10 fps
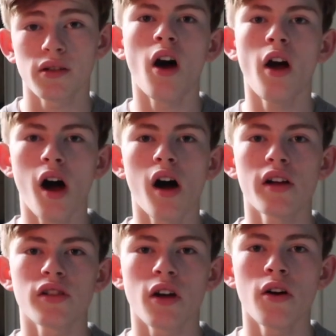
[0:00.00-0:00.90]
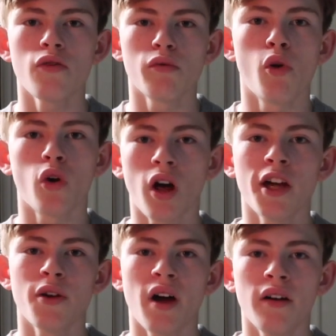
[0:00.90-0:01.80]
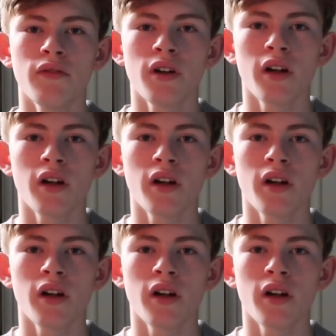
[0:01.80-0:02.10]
Higher ISO, the more light you have.